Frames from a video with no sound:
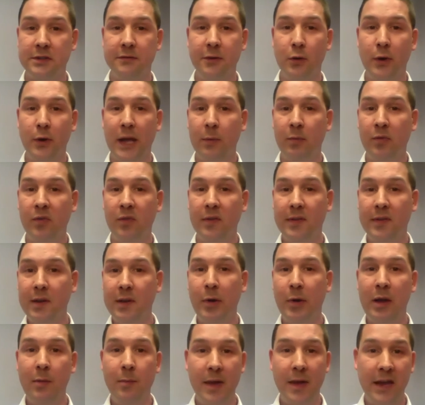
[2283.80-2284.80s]
to vote absentee
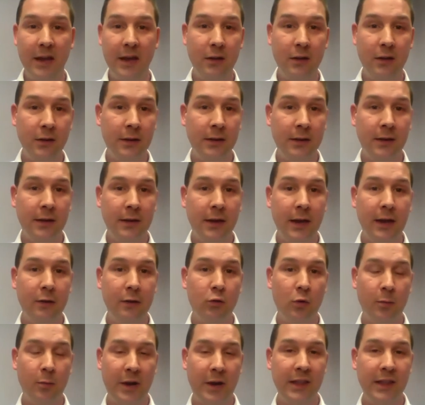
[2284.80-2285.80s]
by mail, and
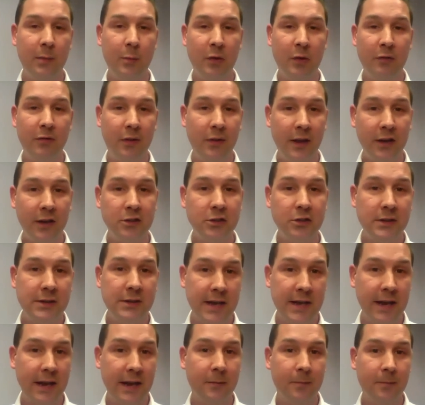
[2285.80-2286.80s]
remind them of election
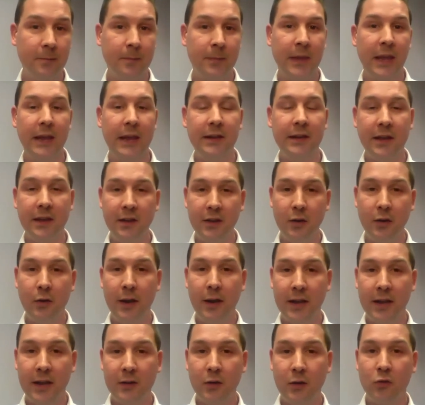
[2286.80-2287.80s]
day, and continue to
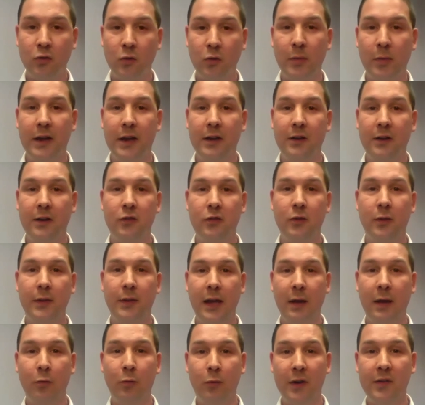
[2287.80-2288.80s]
hit those reminders so
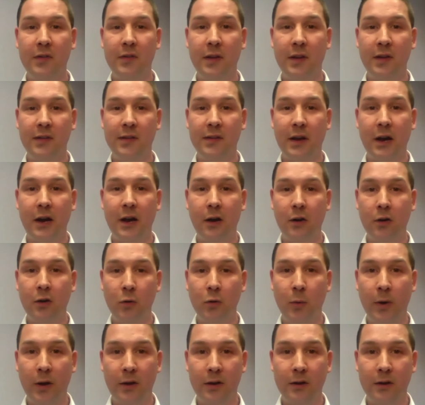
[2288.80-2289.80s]
that residents are
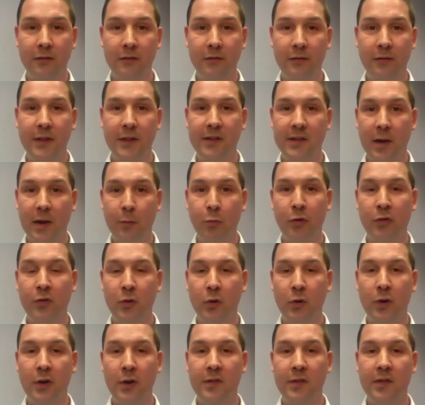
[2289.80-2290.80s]
aware of these
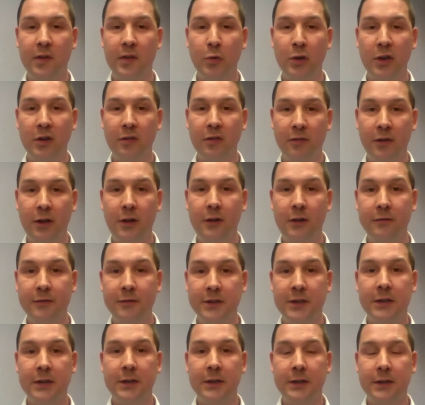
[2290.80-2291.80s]
opportunities to be involved
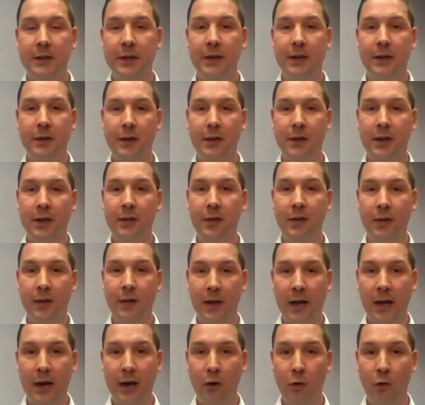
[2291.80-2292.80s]
in
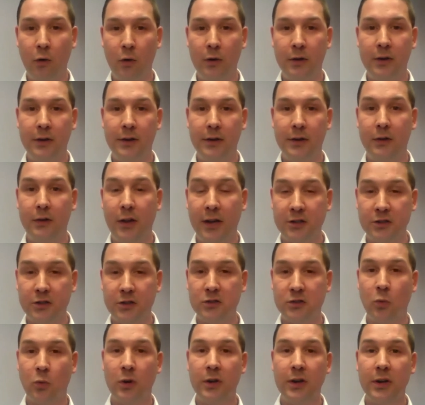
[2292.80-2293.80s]
how
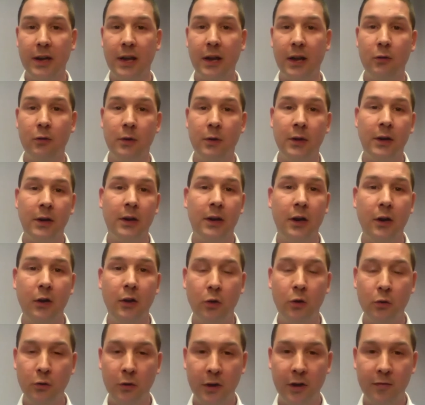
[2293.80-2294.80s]
elections work and how our
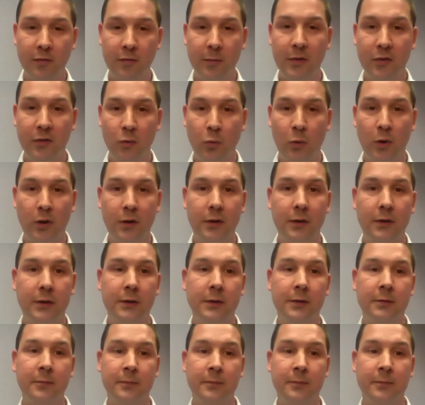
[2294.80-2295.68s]
local governments work.